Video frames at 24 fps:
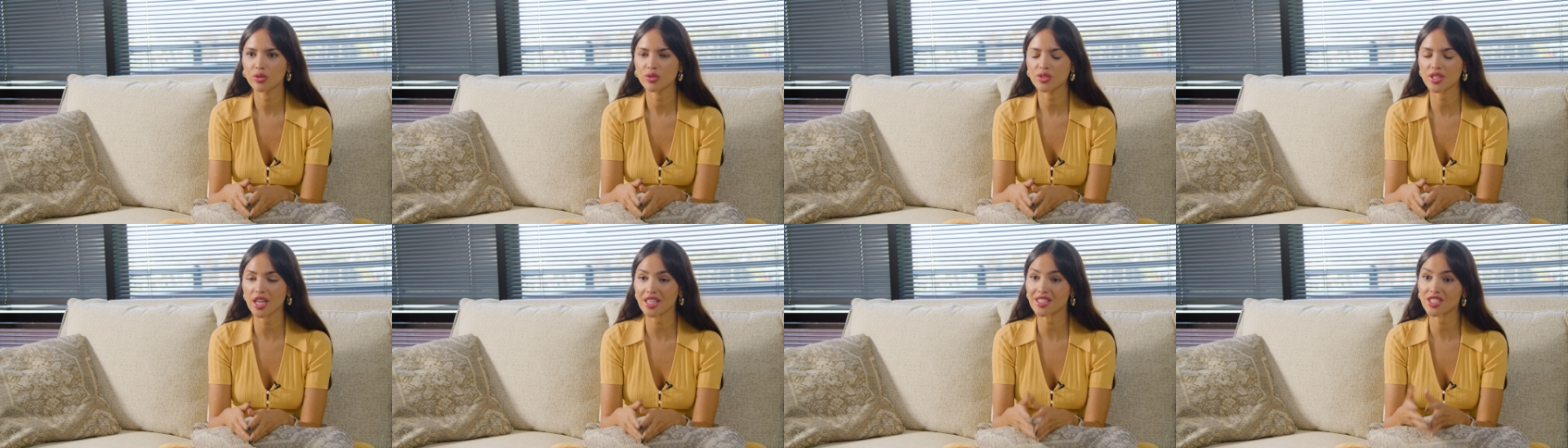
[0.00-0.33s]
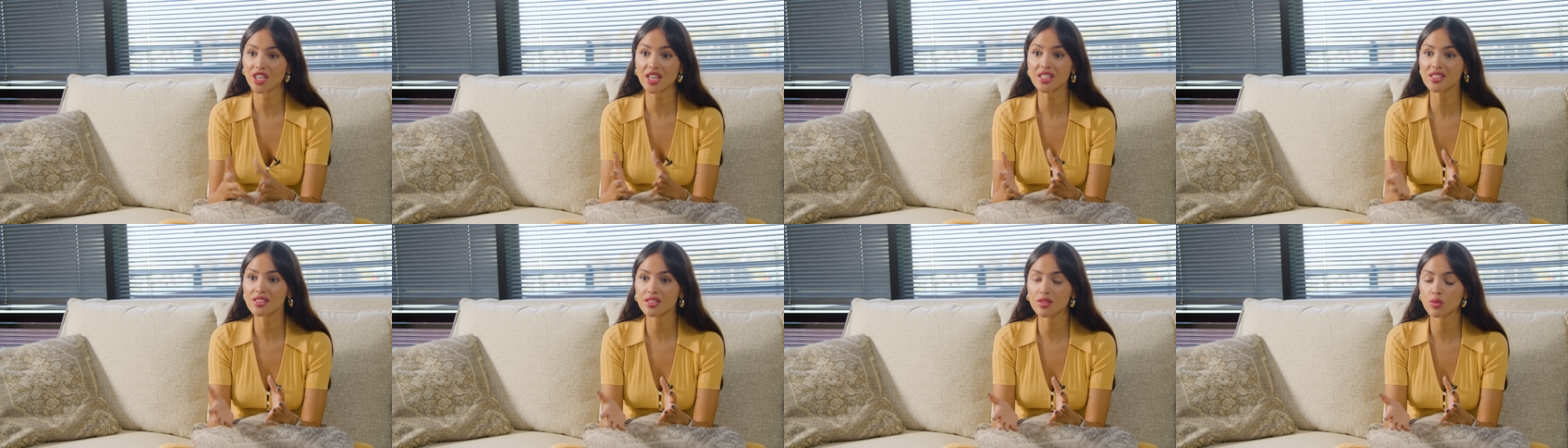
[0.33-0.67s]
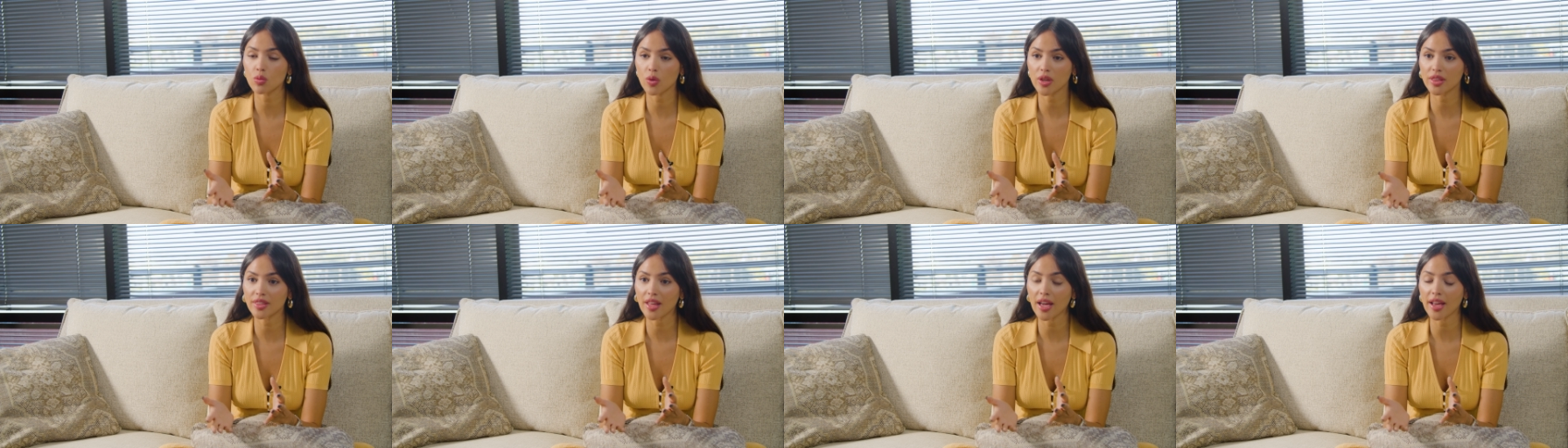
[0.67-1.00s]
digest
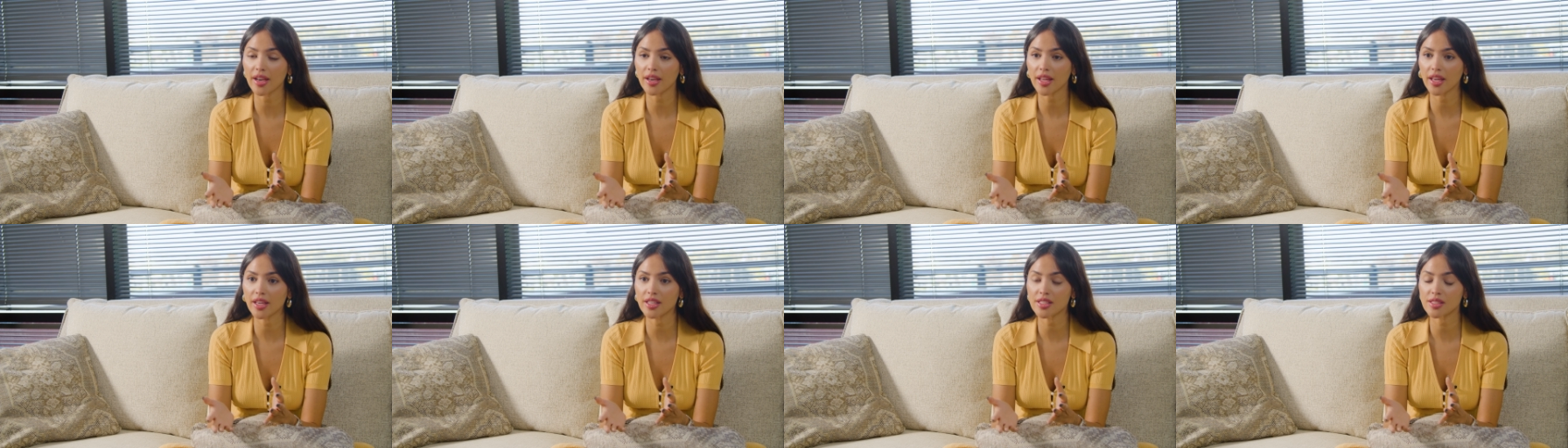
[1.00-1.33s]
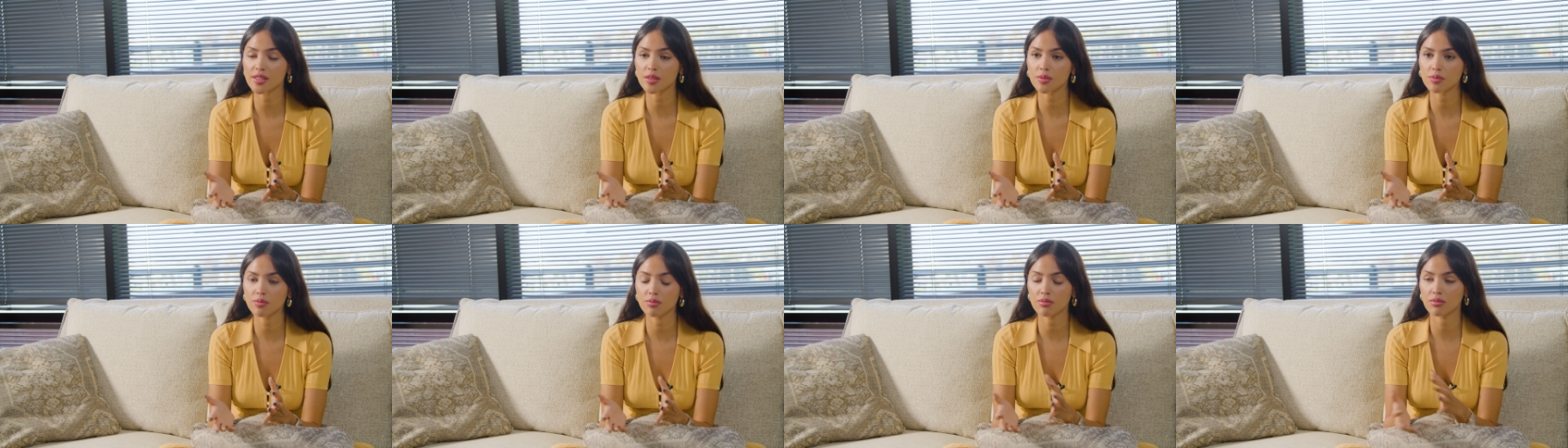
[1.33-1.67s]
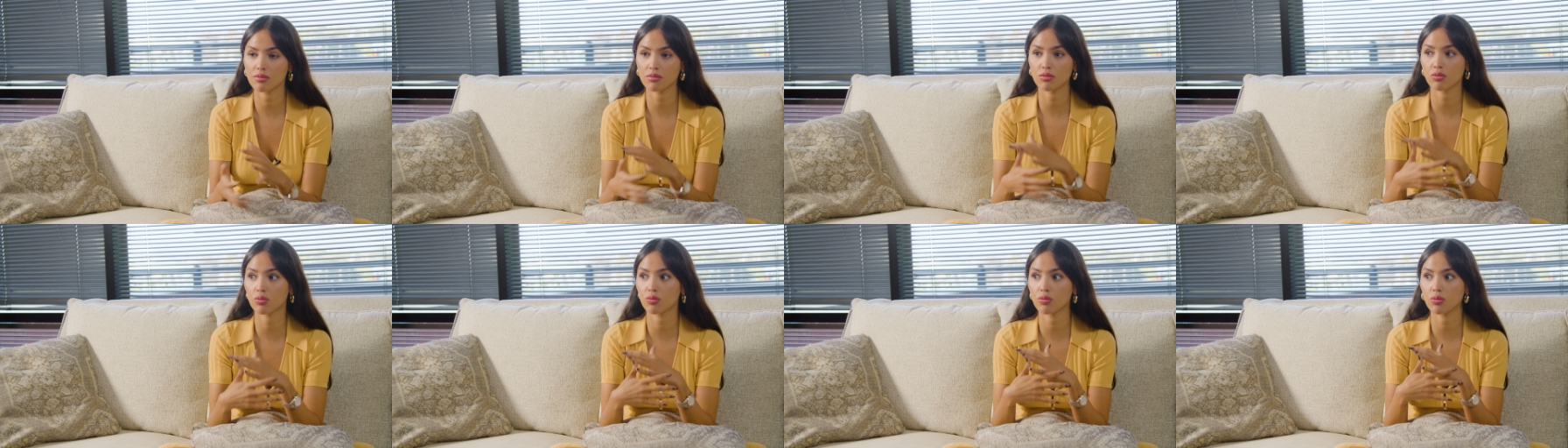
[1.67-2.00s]
what that ex-
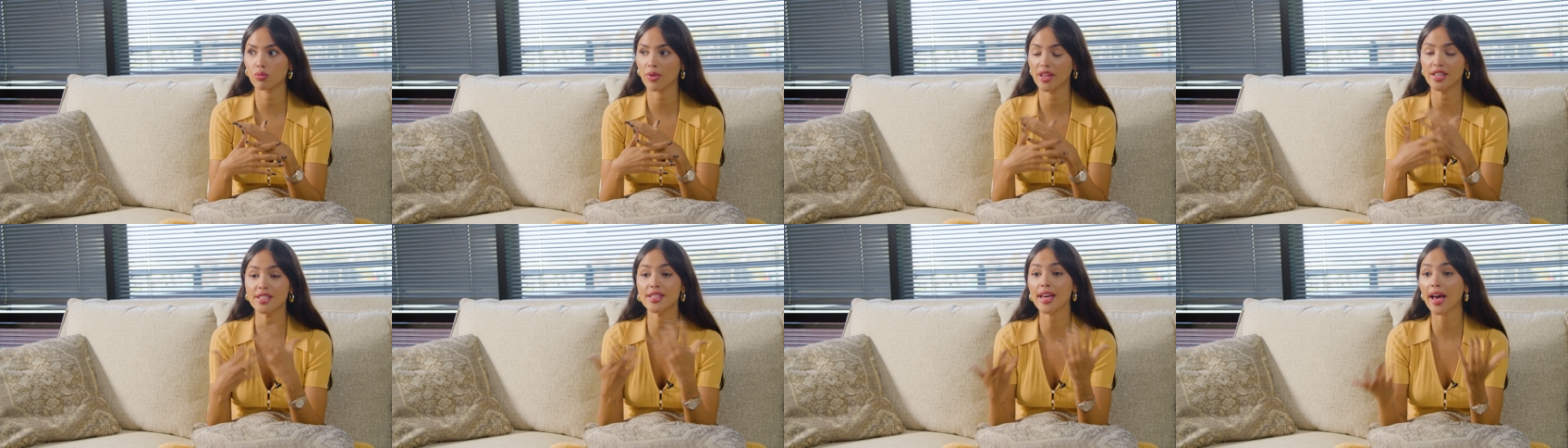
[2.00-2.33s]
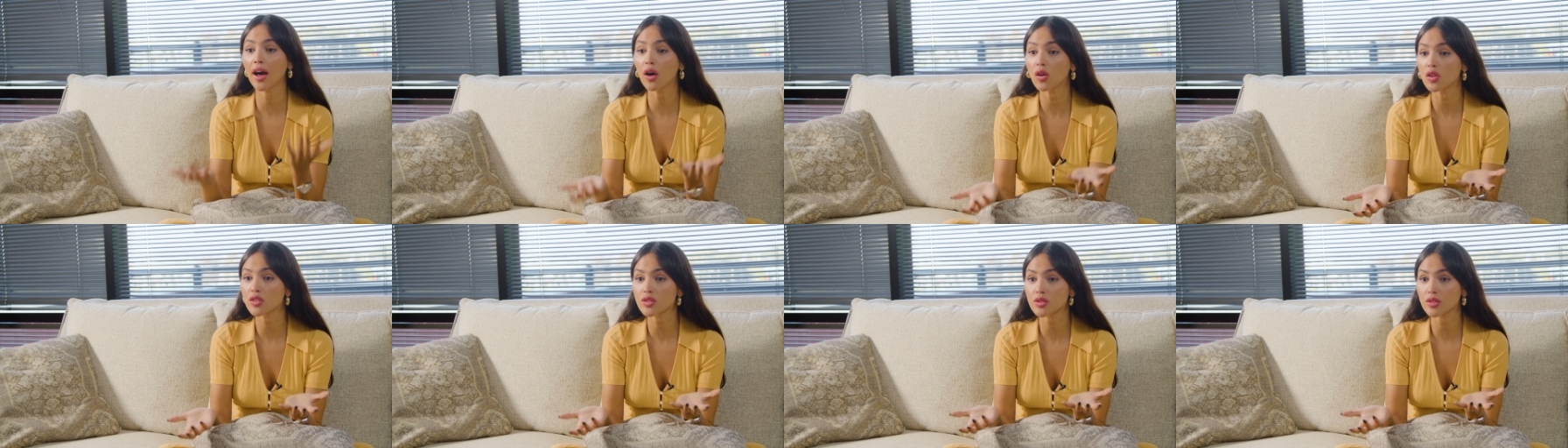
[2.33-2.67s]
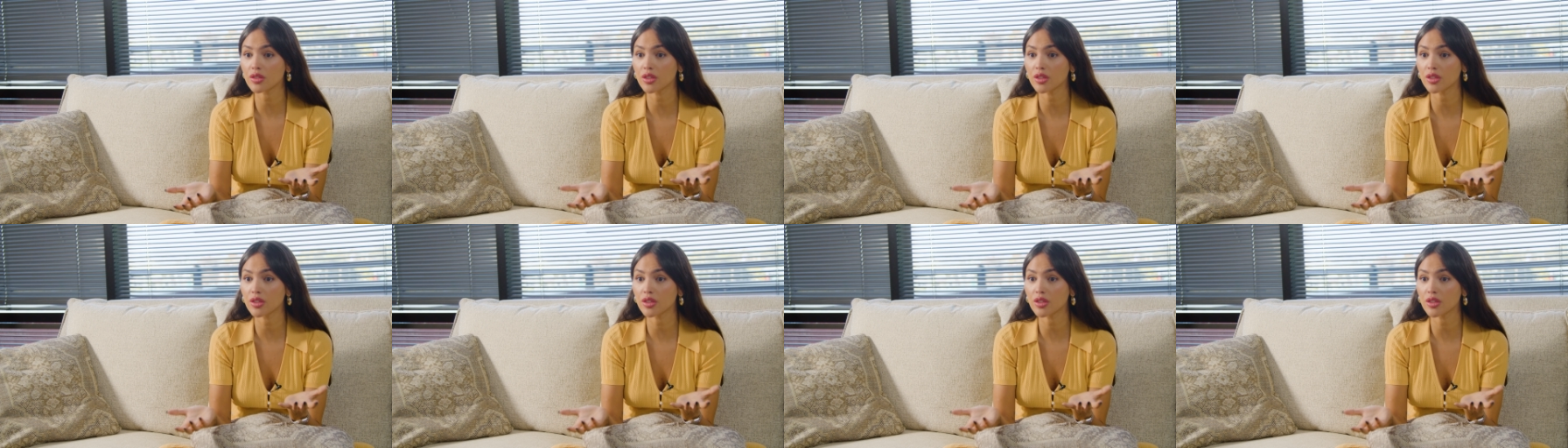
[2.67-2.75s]
entails.